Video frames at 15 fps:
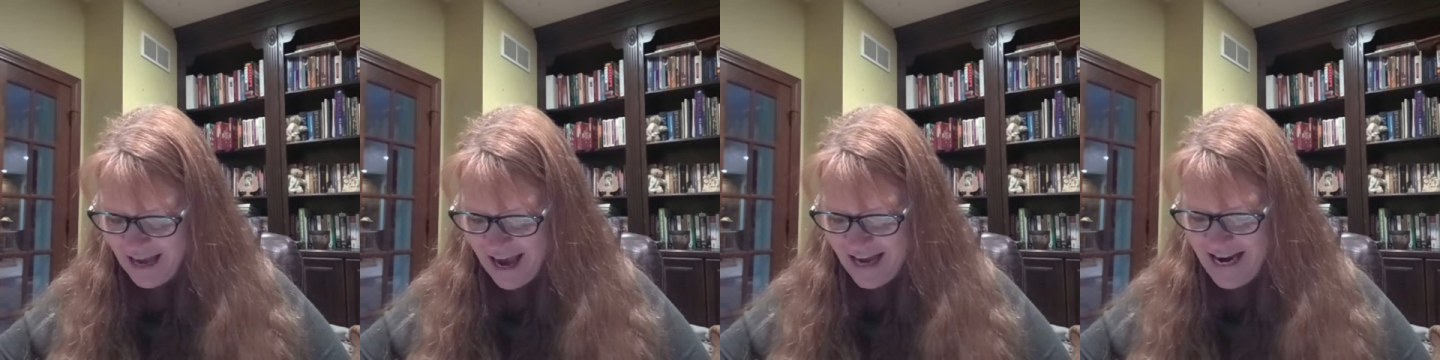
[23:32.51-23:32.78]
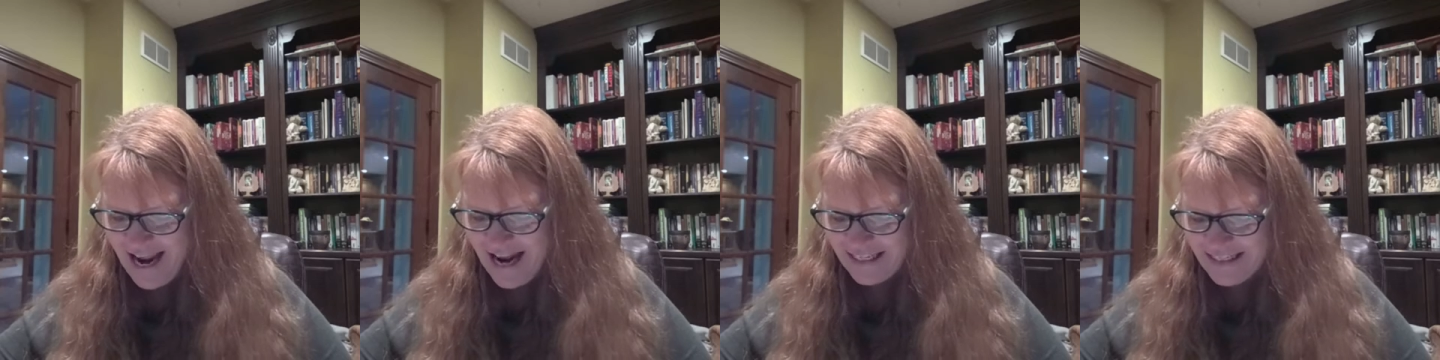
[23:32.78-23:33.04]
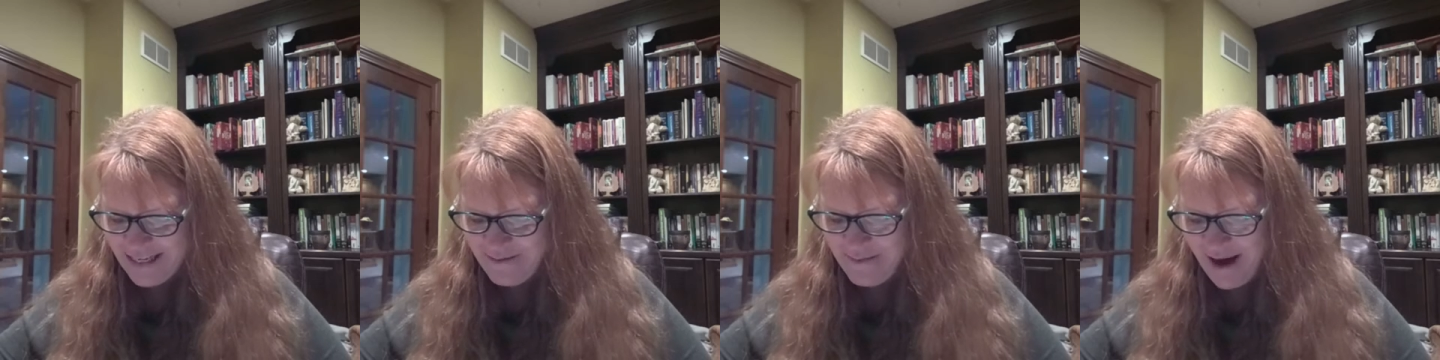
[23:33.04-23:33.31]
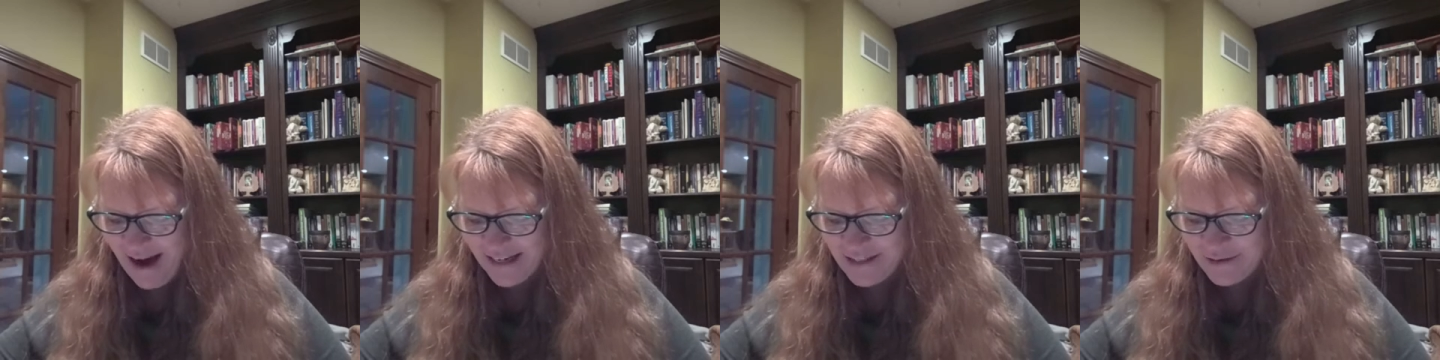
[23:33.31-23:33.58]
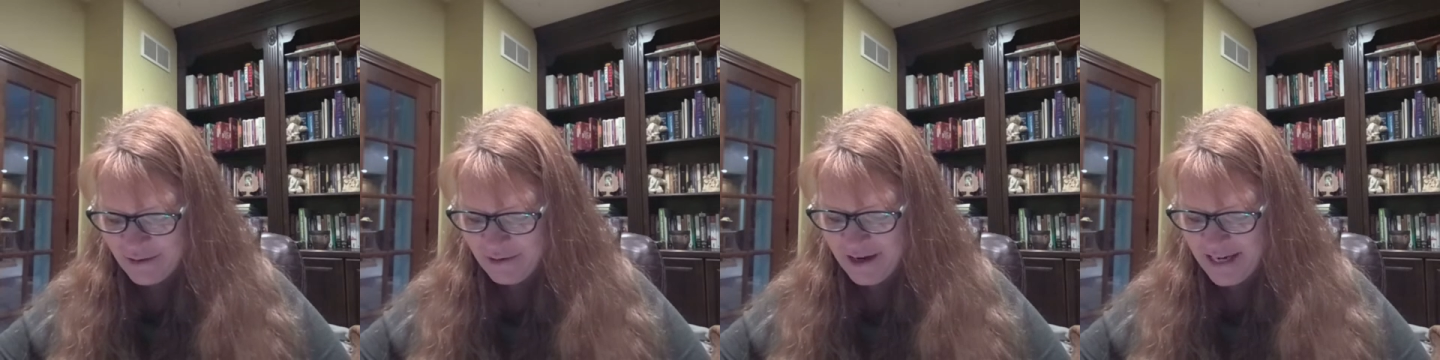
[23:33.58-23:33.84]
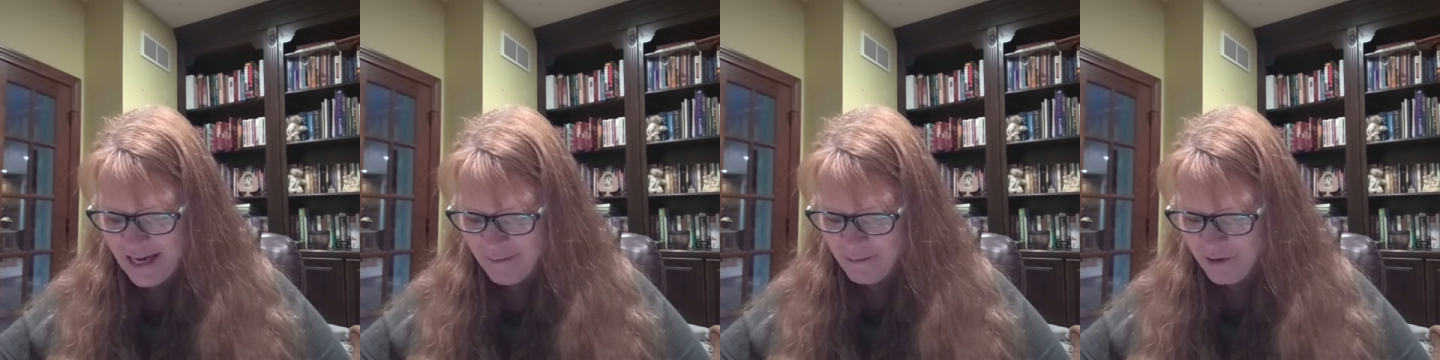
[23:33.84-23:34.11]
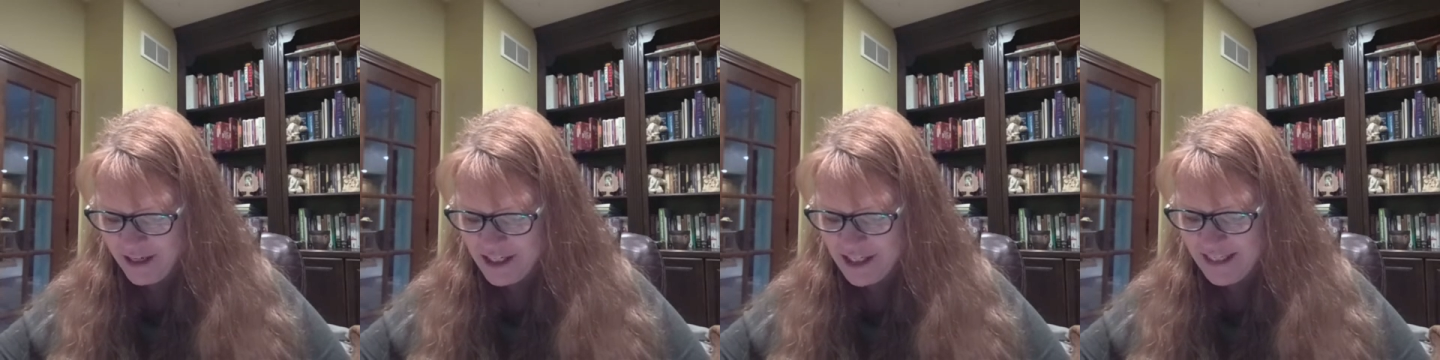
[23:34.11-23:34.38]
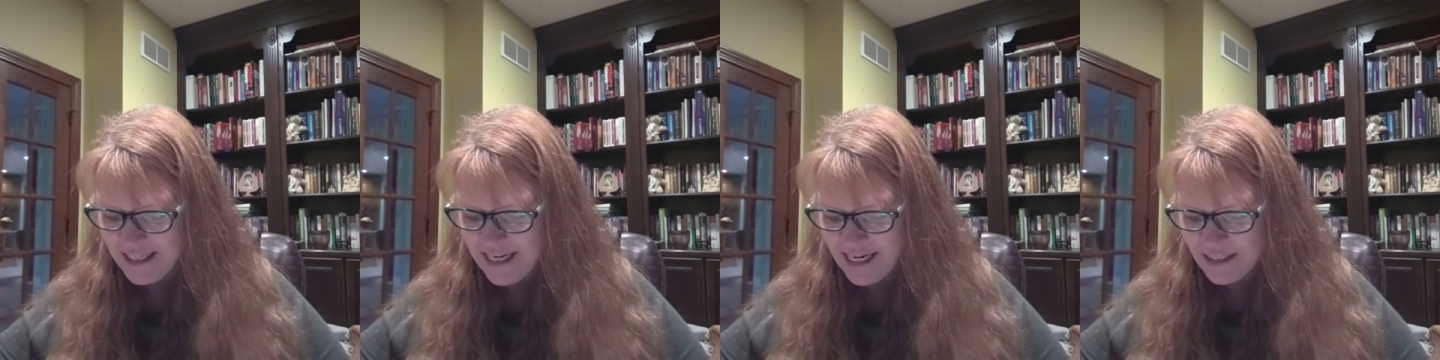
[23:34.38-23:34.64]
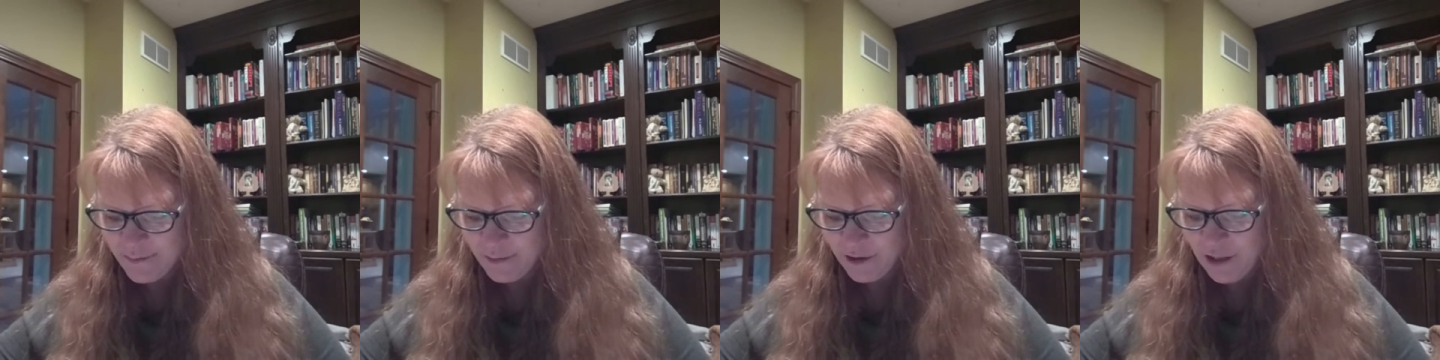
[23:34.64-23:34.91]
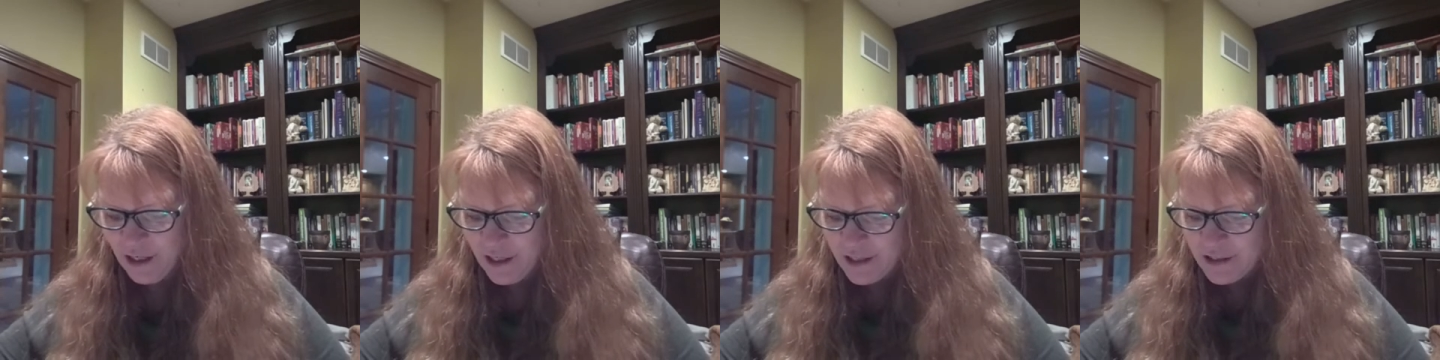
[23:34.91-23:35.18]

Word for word: and as he passed through, he kept preaching the gospel